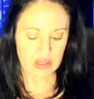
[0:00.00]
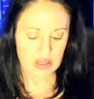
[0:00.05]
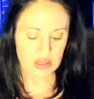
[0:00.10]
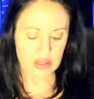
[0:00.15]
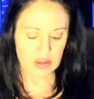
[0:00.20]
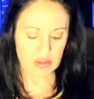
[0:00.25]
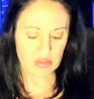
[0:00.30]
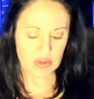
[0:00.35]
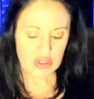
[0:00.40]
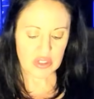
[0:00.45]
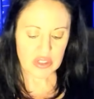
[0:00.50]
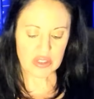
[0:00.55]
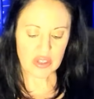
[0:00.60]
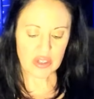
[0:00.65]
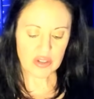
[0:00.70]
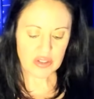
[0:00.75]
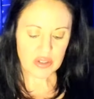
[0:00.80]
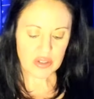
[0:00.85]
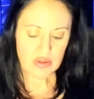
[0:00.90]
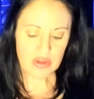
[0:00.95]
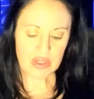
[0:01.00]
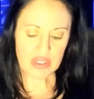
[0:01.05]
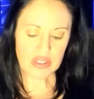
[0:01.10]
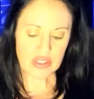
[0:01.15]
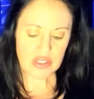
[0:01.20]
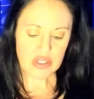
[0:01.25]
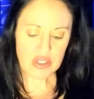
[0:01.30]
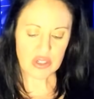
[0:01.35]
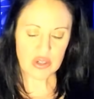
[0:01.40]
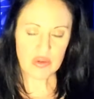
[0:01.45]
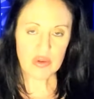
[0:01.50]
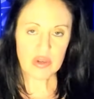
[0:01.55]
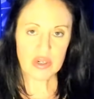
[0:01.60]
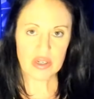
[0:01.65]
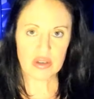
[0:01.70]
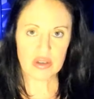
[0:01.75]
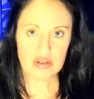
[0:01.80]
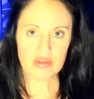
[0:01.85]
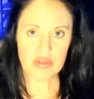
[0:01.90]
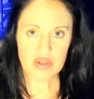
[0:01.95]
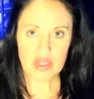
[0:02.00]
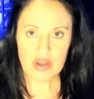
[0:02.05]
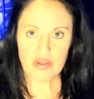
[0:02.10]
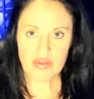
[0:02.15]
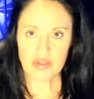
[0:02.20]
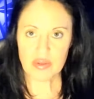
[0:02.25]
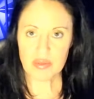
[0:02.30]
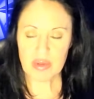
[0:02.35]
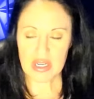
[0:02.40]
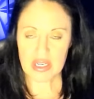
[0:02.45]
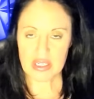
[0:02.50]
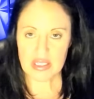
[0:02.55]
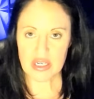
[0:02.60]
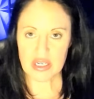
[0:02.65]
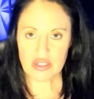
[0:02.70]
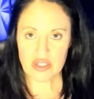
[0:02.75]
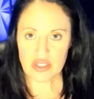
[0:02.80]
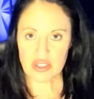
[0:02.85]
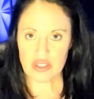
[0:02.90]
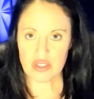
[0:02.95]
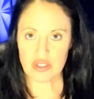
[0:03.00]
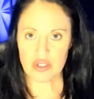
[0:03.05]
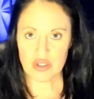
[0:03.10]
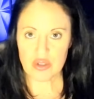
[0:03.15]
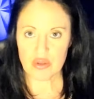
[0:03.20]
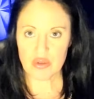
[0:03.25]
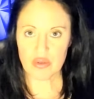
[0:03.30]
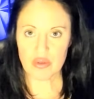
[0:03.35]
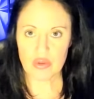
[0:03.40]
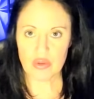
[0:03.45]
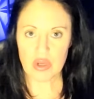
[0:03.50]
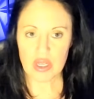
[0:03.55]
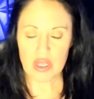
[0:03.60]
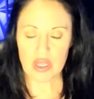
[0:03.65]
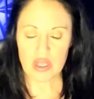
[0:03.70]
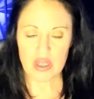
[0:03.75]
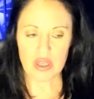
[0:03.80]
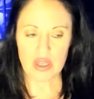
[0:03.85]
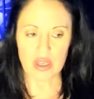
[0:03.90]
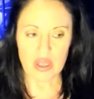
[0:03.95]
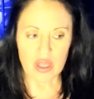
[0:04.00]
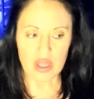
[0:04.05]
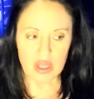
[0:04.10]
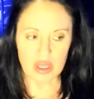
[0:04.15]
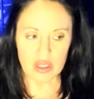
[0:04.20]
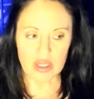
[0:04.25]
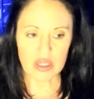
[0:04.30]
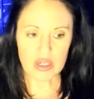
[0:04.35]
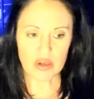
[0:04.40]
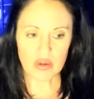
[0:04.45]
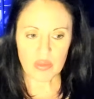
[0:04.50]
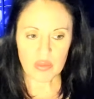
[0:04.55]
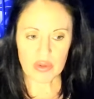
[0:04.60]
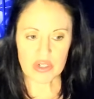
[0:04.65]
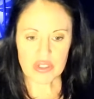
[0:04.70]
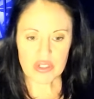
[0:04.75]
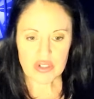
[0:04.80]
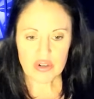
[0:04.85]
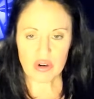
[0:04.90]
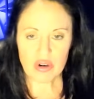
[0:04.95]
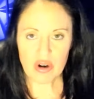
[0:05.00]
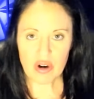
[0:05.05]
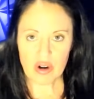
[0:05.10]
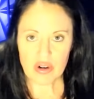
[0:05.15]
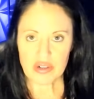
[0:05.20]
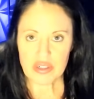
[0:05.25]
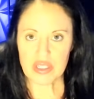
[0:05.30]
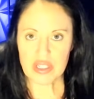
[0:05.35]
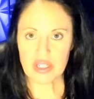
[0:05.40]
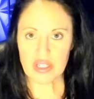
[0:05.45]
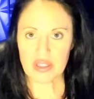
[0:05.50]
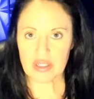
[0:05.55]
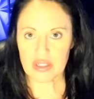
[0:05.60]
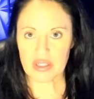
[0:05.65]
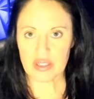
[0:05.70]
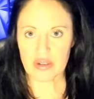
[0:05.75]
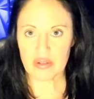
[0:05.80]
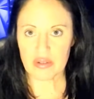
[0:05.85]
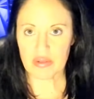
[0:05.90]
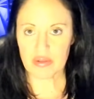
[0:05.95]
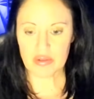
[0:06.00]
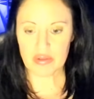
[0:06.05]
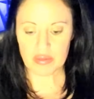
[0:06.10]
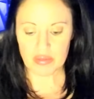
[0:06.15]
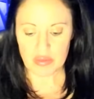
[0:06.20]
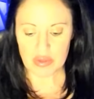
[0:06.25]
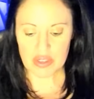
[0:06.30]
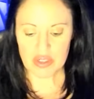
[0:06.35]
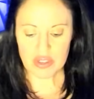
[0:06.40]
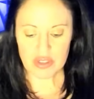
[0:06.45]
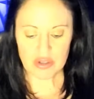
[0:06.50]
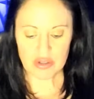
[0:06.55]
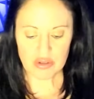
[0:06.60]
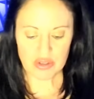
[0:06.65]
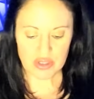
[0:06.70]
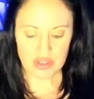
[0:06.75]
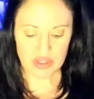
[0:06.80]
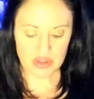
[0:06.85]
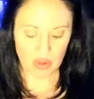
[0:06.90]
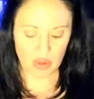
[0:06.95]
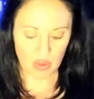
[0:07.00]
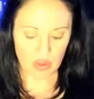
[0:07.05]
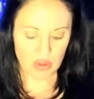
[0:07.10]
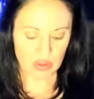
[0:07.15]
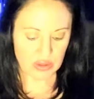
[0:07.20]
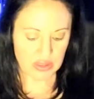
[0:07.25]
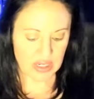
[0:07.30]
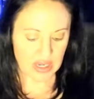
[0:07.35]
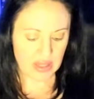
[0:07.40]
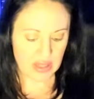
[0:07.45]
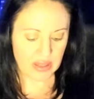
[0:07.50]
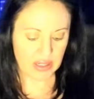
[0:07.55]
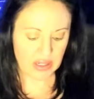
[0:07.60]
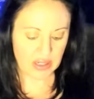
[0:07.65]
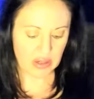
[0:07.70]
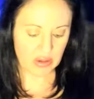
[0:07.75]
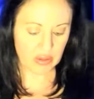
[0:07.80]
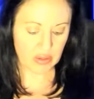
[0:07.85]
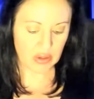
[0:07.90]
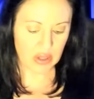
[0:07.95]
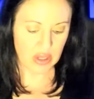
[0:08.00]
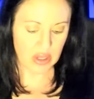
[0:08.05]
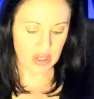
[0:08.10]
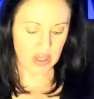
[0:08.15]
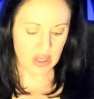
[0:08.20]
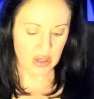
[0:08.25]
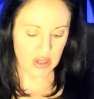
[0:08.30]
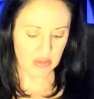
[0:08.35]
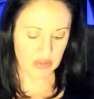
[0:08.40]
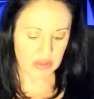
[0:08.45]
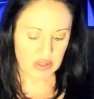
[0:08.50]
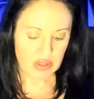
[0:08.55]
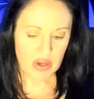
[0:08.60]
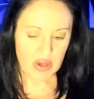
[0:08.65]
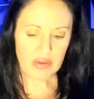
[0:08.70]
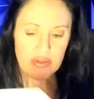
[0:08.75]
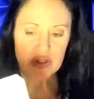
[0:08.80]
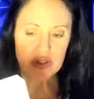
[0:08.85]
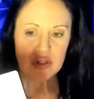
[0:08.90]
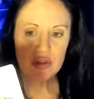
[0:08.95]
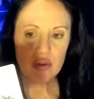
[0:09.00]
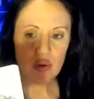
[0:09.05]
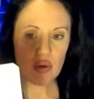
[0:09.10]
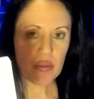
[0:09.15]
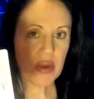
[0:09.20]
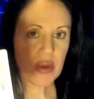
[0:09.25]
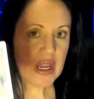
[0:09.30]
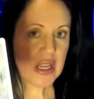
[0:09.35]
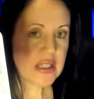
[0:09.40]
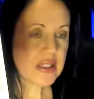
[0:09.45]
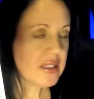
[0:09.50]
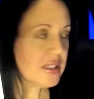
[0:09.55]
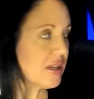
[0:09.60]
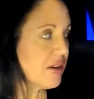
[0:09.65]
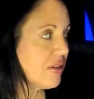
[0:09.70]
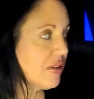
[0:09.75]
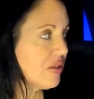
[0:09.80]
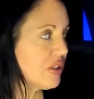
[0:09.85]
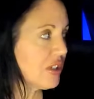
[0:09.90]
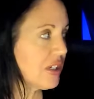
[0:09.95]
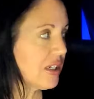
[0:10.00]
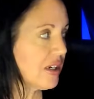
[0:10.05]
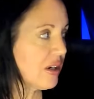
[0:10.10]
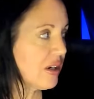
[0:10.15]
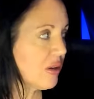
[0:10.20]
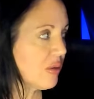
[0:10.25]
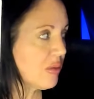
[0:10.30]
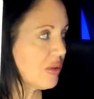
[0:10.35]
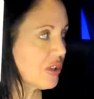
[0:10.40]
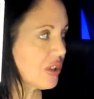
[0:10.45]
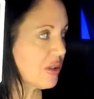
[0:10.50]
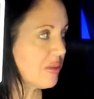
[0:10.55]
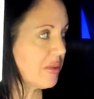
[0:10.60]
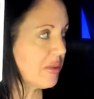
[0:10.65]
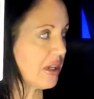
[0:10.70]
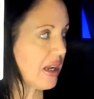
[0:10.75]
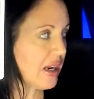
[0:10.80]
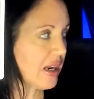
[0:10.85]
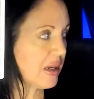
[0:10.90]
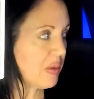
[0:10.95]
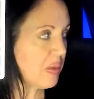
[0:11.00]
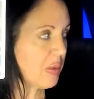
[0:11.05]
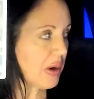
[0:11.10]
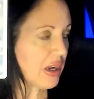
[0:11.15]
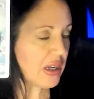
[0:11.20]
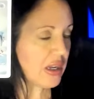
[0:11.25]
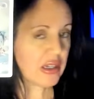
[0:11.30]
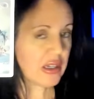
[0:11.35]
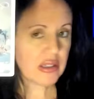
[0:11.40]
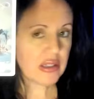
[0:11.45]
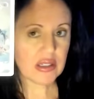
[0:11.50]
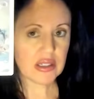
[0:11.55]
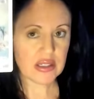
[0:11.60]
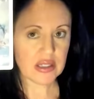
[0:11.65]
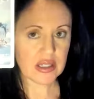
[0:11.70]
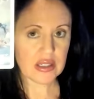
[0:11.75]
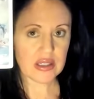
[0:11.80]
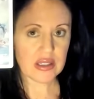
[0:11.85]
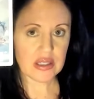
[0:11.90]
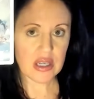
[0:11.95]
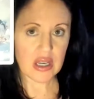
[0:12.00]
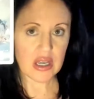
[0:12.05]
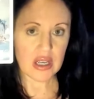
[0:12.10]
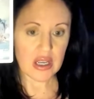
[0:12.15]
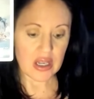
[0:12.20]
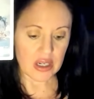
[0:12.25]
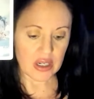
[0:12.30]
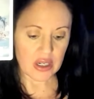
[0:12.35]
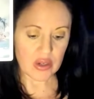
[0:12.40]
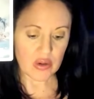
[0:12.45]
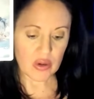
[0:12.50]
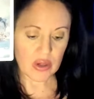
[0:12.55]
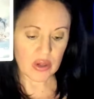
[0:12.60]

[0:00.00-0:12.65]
which is also intuitive. You have to pay attention to, you know, what is your heart telling you? What is your soul telling you? We do have a soulmate's energy here, which could be anyone. This is, you know, a